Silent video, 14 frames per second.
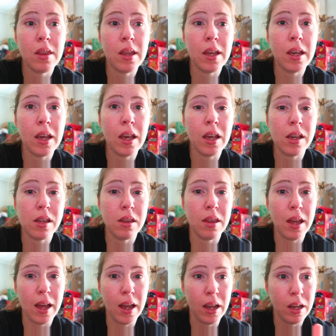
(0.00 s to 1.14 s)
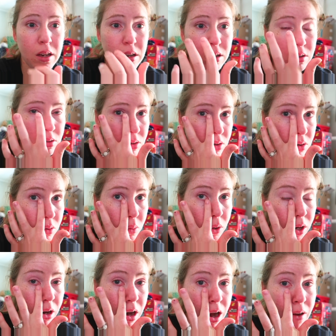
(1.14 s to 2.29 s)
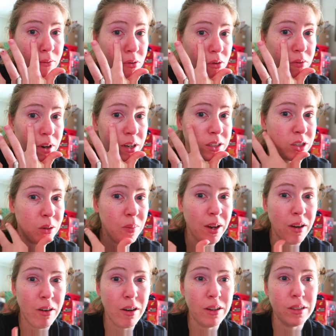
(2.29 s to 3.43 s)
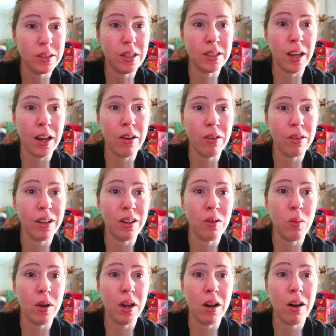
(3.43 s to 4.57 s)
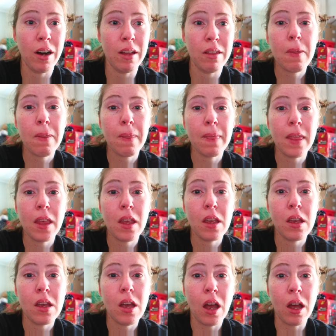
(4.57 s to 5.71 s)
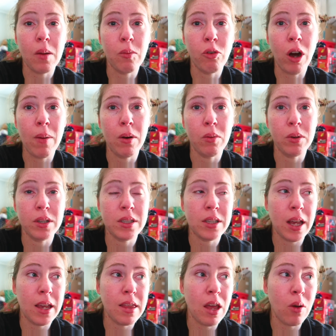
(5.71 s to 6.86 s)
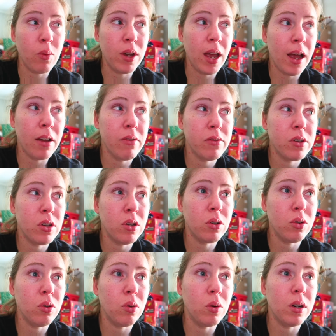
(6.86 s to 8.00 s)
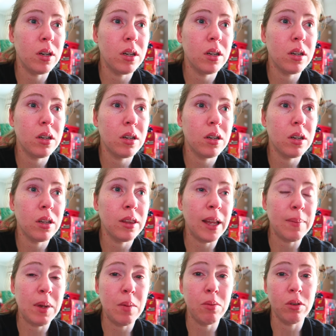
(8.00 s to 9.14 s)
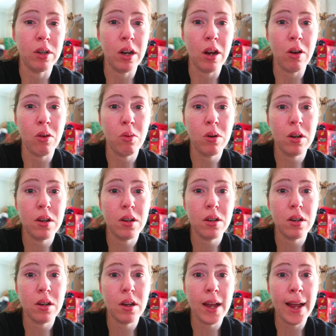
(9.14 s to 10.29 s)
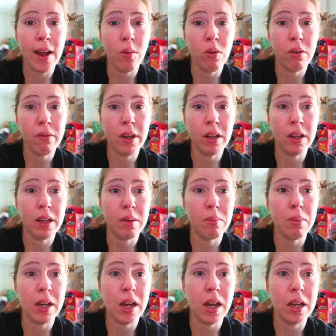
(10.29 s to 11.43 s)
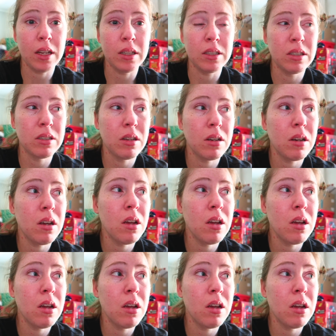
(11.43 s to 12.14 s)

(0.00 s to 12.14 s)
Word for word: thinking that we're awful foster parents, because I don't think we are. Robert was saying that we have to let people know how we're feeling, because